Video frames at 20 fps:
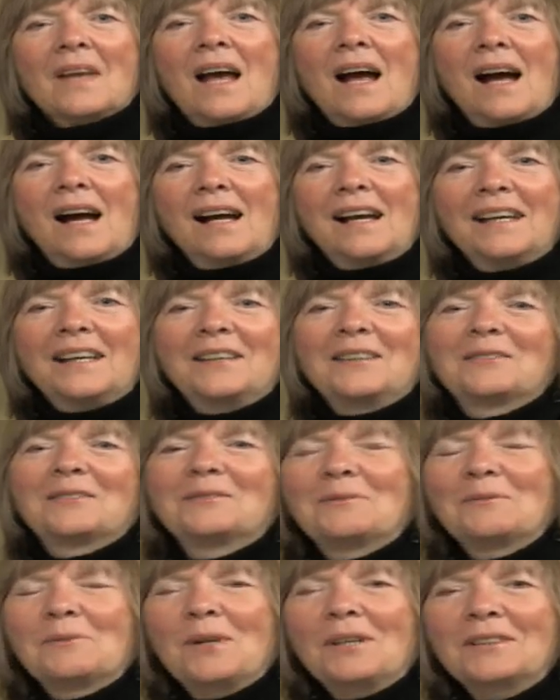Hi,
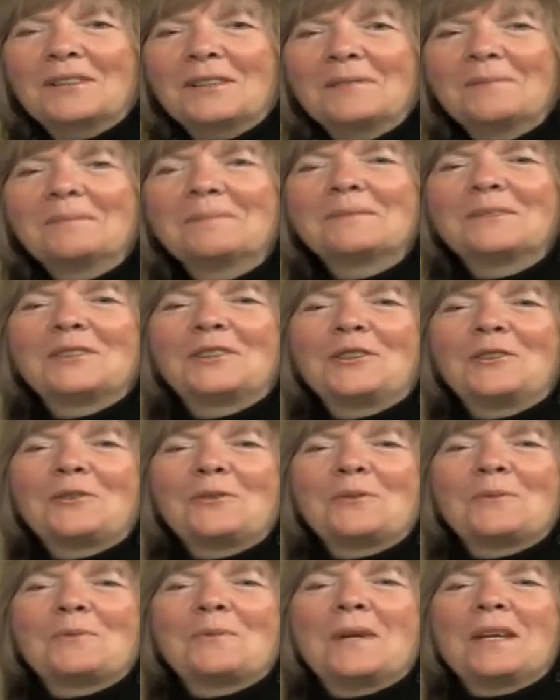welcome
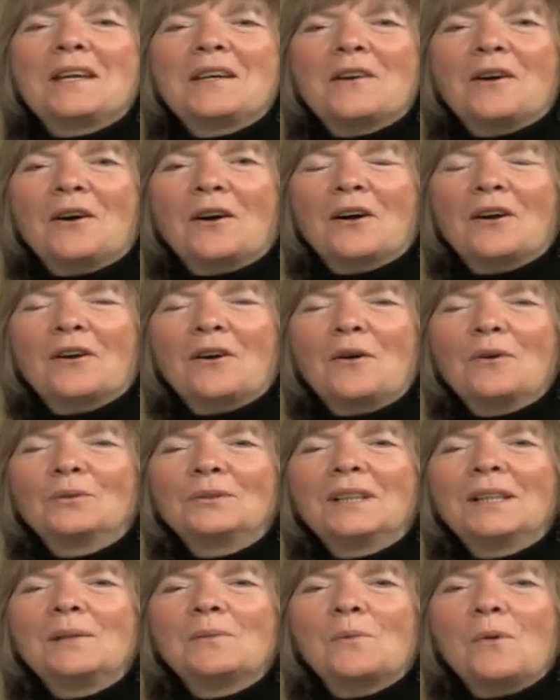to We Are
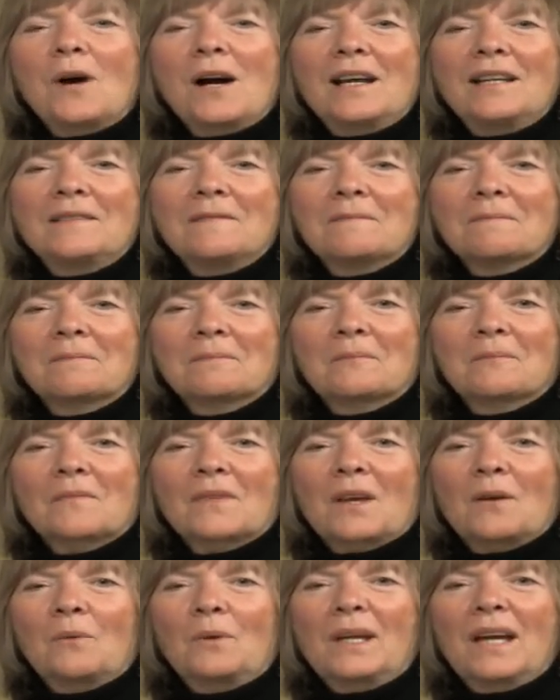Only One.
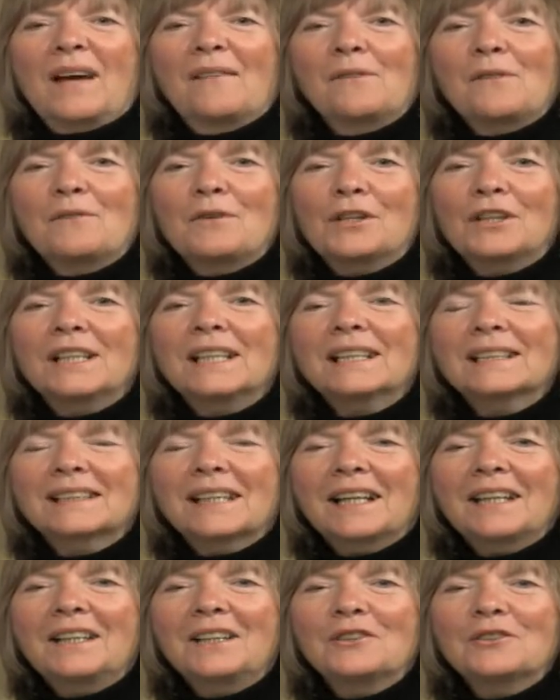We have a very
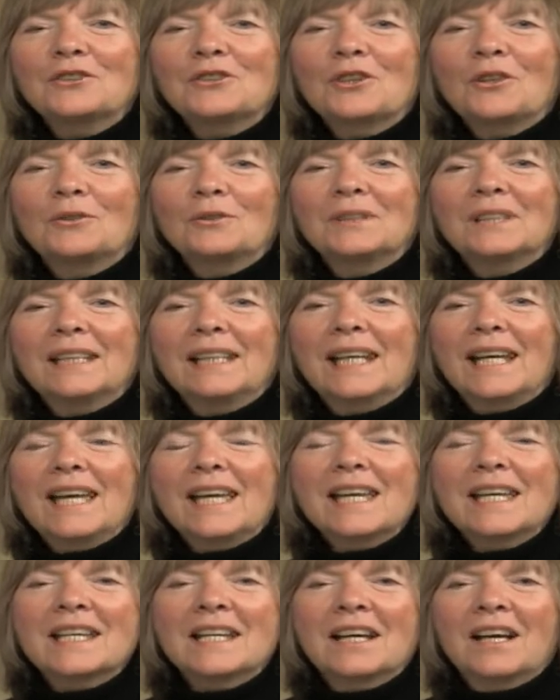exciting show
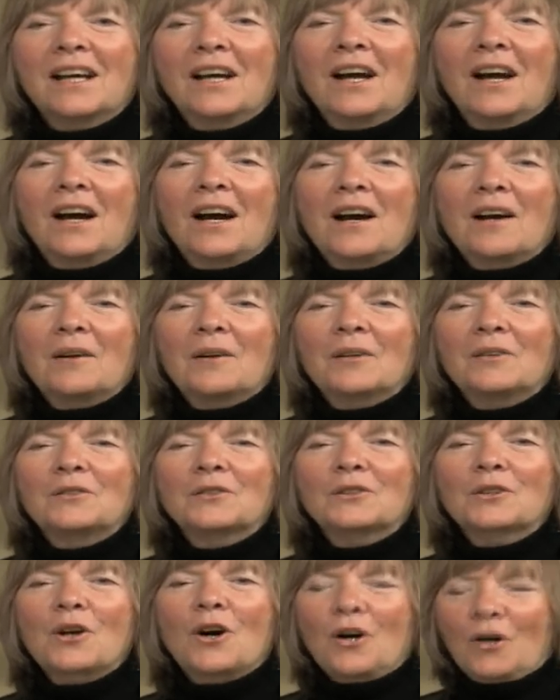today.
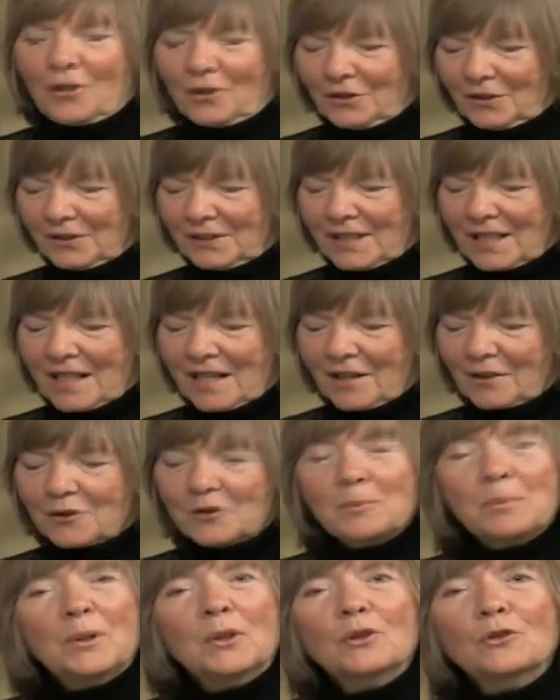It's called uh,
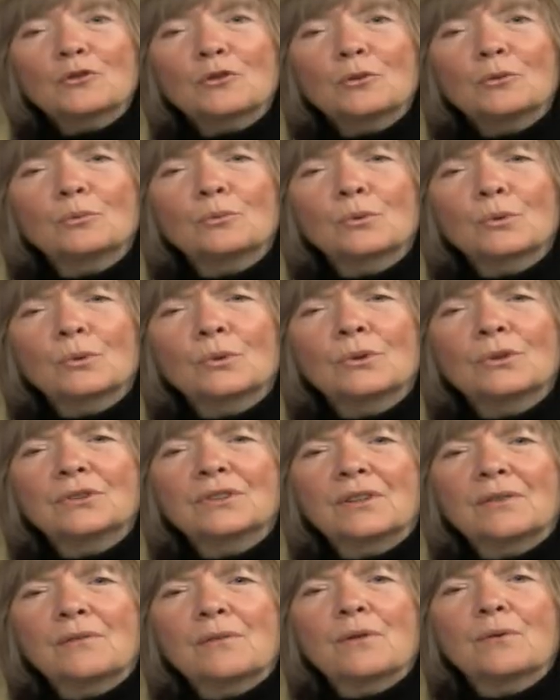Spiritual
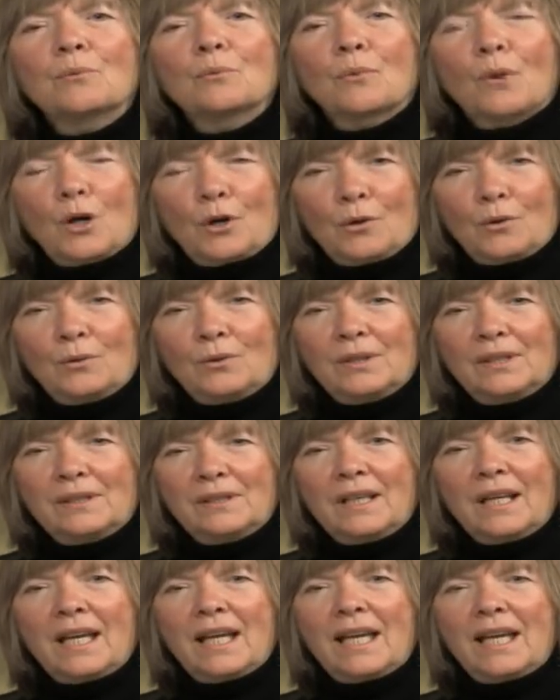Rules of the Road,
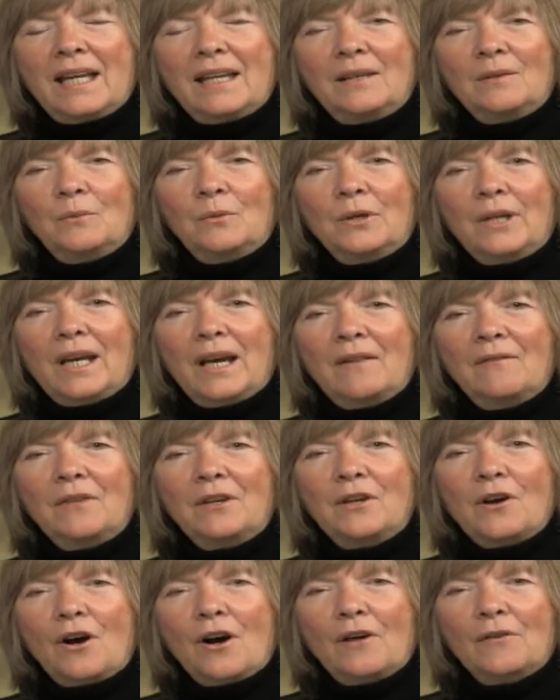and we have
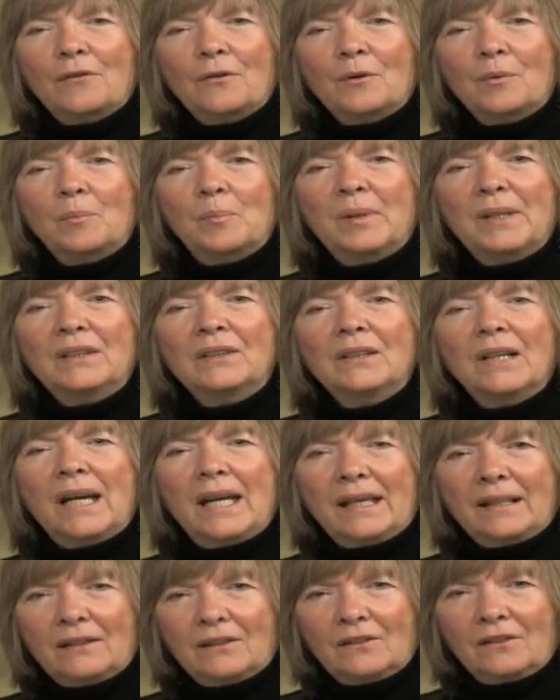the author Bill
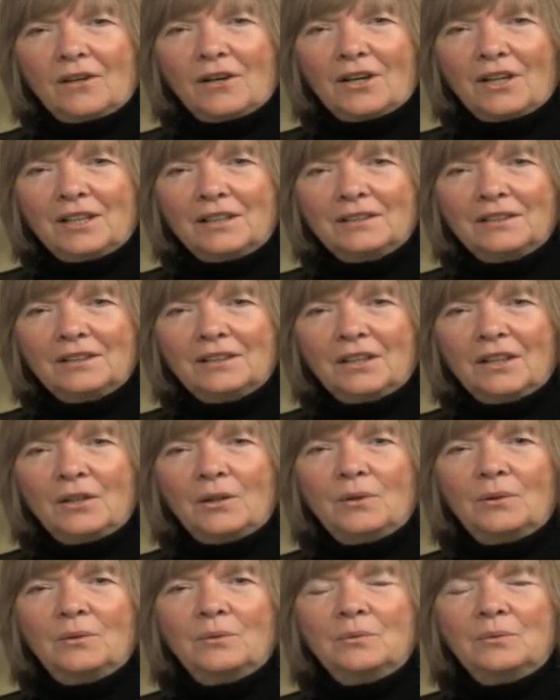Englehart,
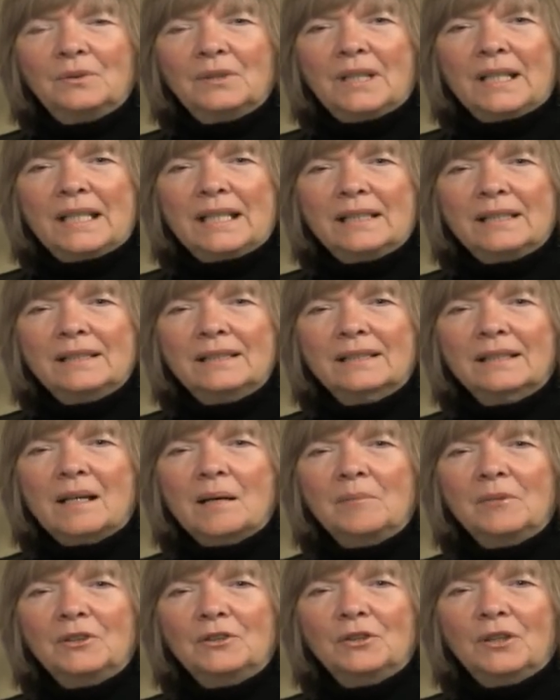who is
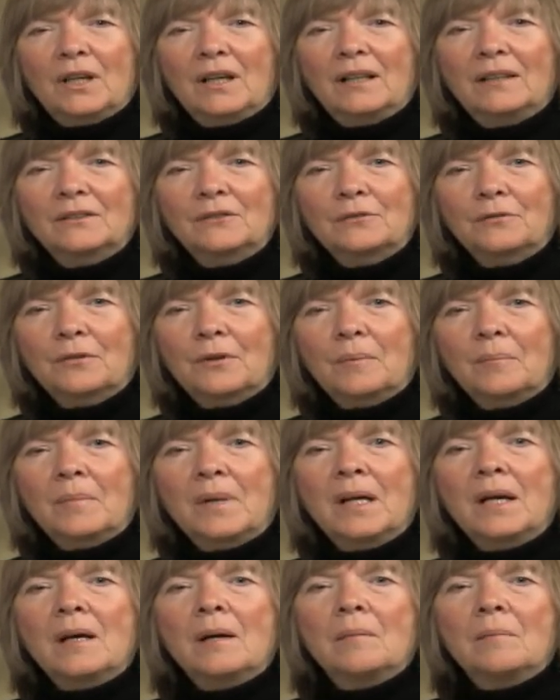coming to us
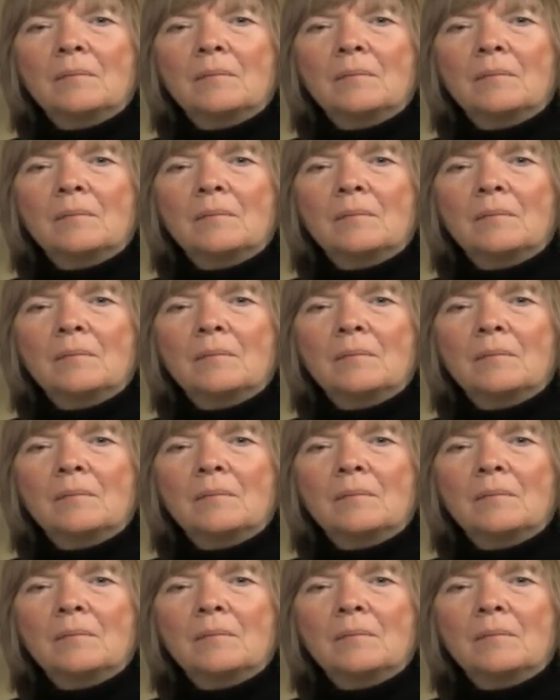from